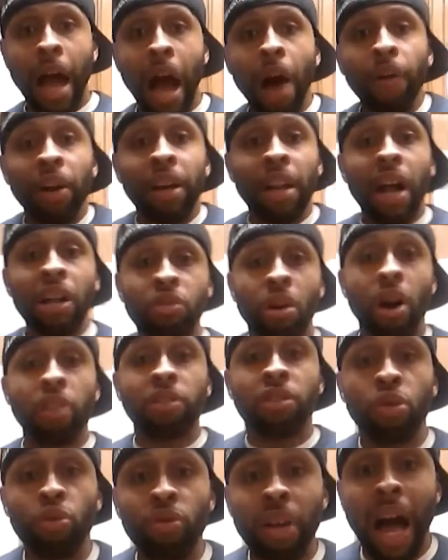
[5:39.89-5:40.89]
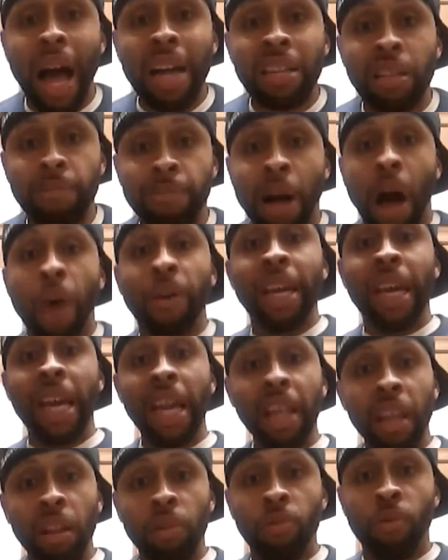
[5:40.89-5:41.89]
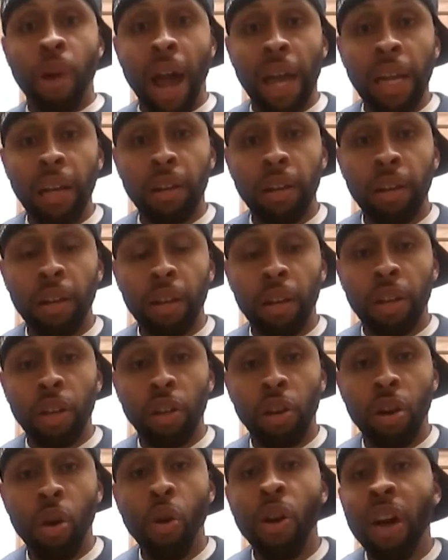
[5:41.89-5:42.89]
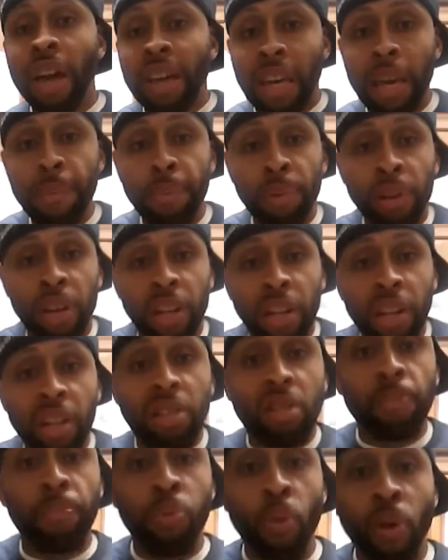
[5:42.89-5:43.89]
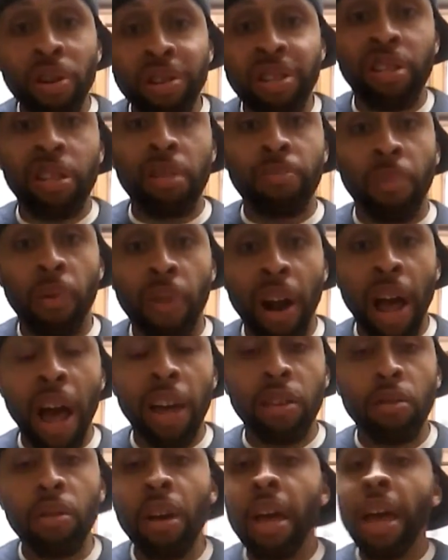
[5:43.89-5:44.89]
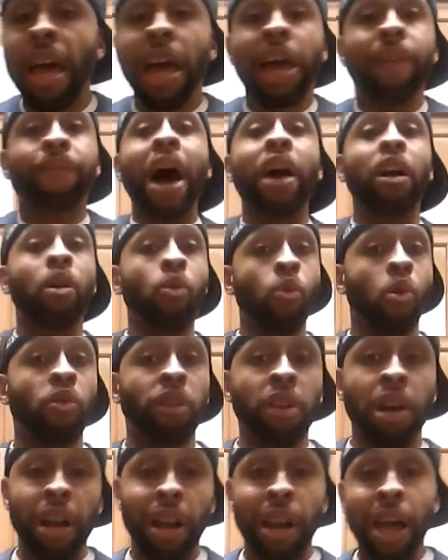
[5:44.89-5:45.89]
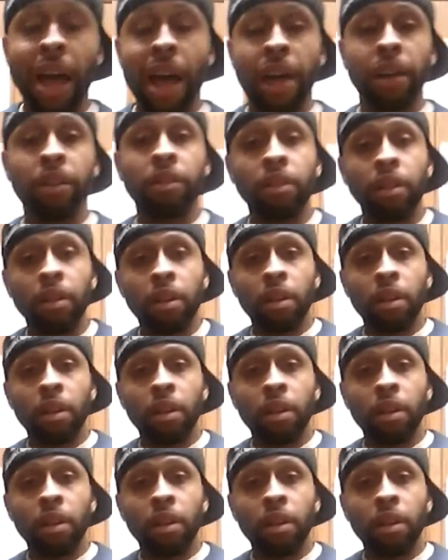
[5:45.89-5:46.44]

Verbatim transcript: How can I talk to you guys about eating right, you know, keeping a good support system around you if I don't want none of that?